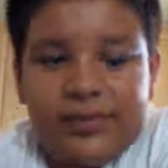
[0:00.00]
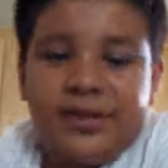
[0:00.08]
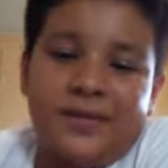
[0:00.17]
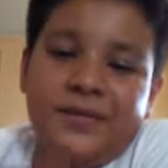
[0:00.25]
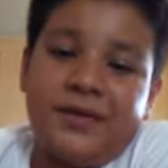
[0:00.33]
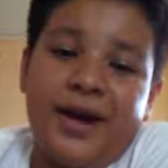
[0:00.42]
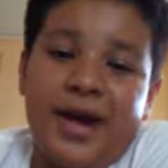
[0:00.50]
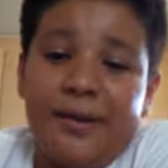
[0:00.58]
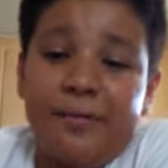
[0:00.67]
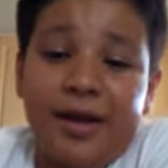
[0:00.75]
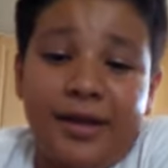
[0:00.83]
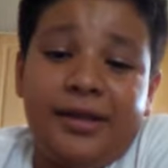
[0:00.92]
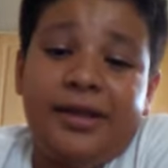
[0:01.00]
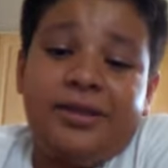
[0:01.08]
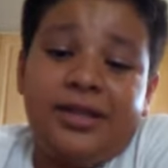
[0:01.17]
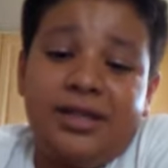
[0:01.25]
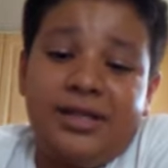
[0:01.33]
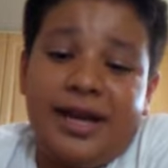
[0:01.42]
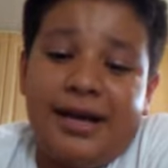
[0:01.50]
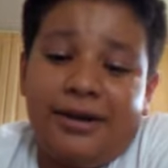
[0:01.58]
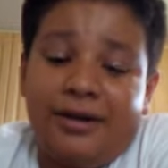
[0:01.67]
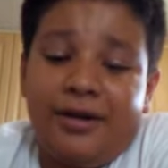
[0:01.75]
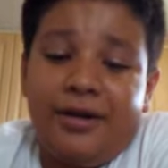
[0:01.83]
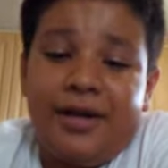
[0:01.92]
Subscribe and link to the
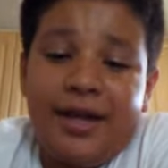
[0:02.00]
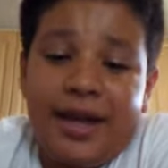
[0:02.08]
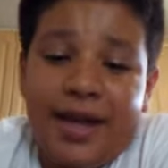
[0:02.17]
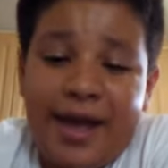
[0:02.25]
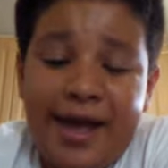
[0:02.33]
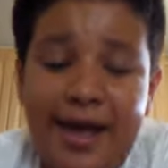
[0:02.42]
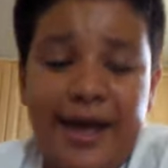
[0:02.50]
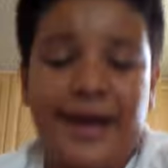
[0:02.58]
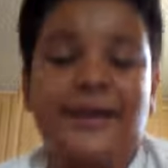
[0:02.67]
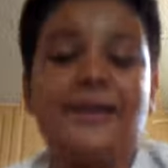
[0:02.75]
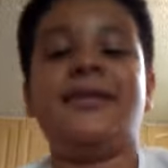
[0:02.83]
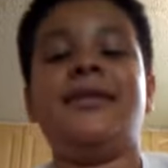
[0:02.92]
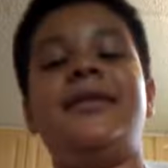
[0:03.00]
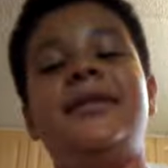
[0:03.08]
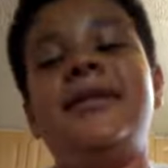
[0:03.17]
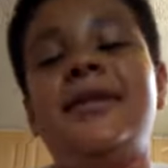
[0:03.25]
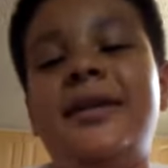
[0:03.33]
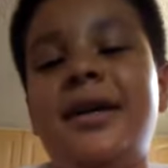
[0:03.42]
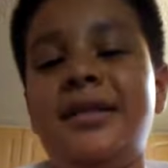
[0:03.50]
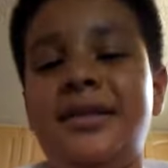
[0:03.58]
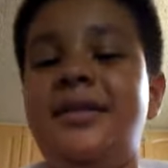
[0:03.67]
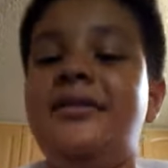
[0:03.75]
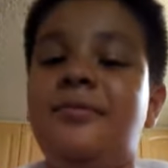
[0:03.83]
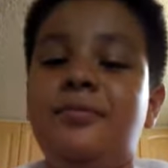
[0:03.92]
channel and I'll
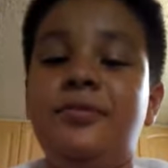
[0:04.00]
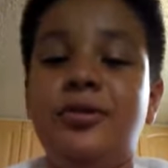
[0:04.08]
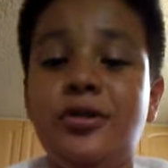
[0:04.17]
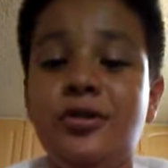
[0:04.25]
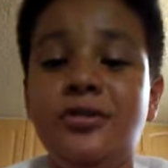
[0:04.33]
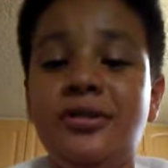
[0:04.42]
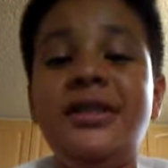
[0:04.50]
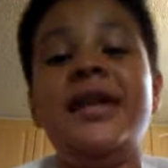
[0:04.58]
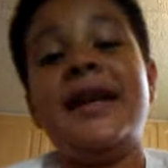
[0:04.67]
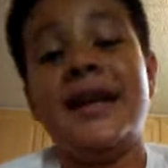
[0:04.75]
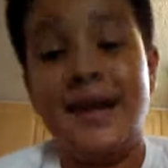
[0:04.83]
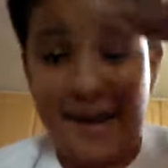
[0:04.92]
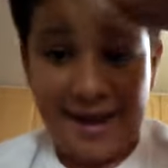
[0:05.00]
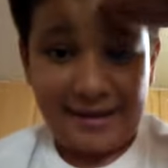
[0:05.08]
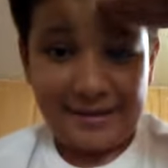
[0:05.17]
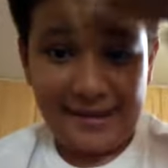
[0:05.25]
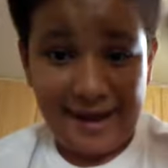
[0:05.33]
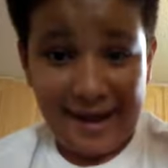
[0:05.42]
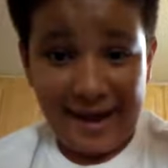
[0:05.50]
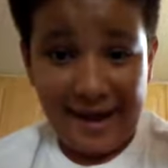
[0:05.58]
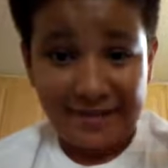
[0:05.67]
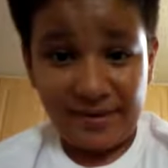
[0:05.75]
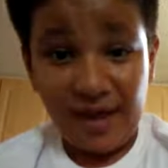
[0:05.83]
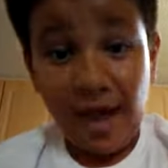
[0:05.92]
see you dudes next
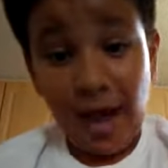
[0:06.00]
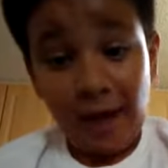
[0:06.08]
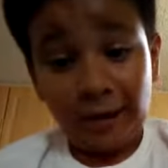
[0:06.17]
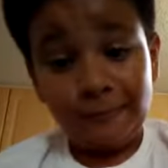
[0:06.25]
time.